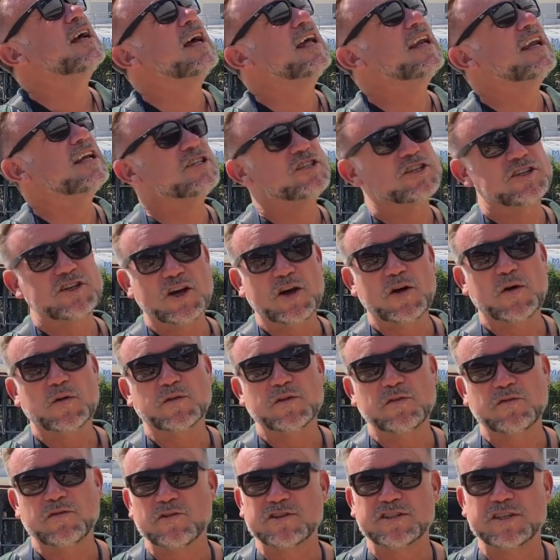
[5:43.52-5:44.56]
And as you know,
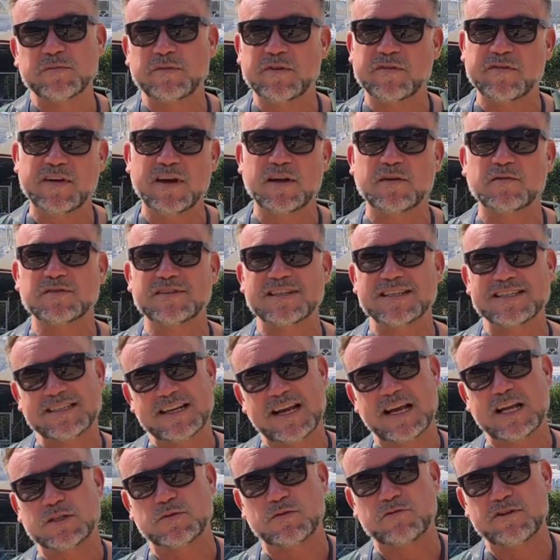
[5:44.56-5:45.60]
the first thing we found was the
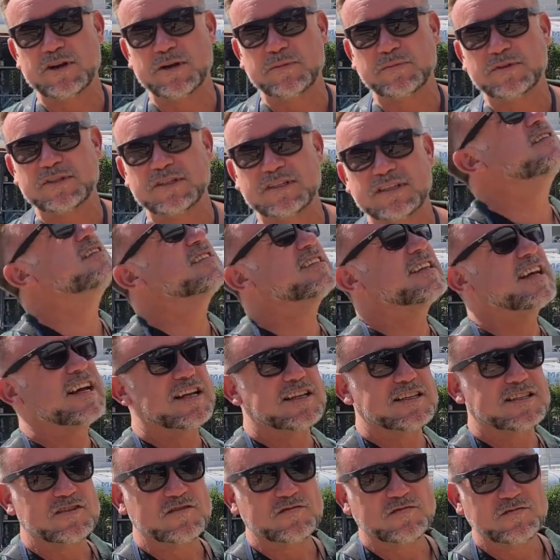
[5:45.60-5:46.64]
sails were ripped. The
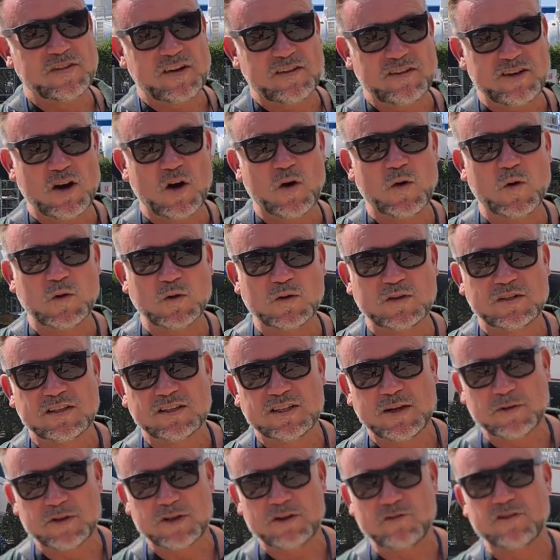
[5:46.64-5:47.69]
sails are very old.
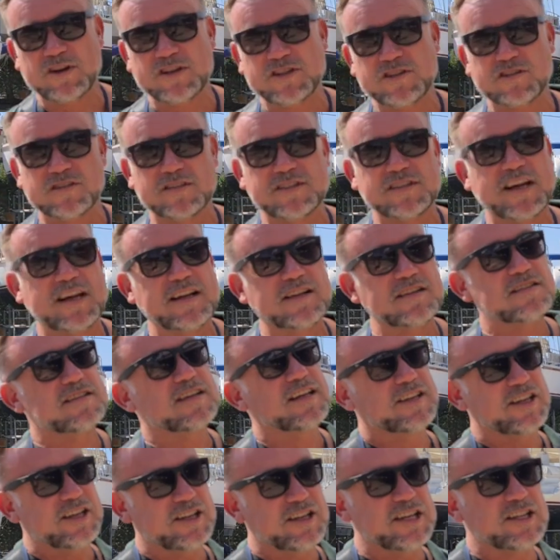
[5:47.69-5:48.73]
They were the original sails,
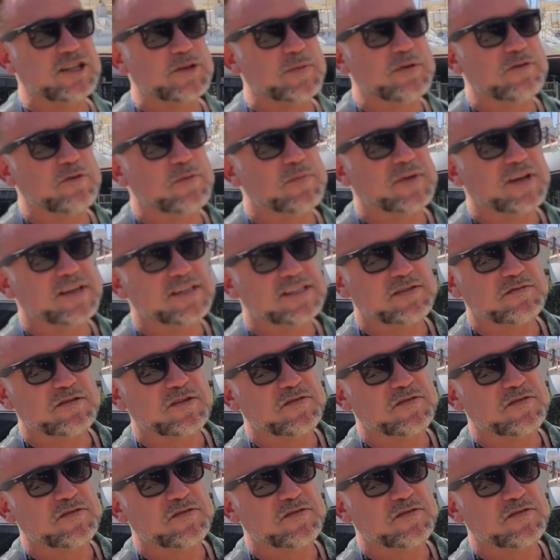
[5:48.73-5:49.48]
and they need to be replaced every